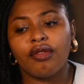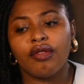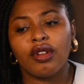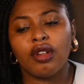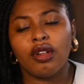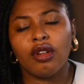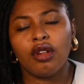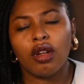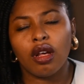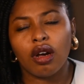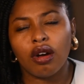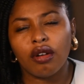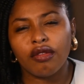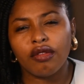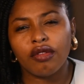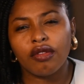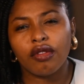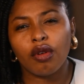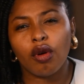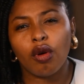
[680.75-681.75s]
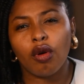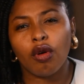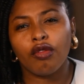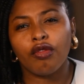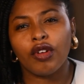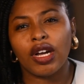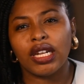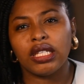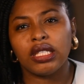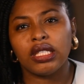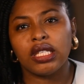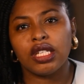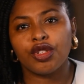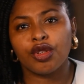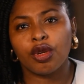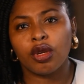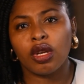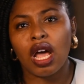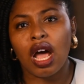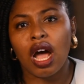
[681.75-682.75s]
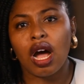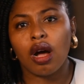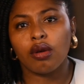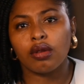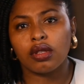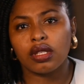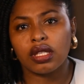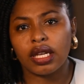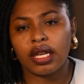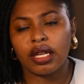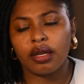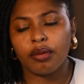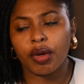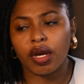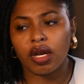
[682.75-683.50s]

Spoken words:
love or validation outside.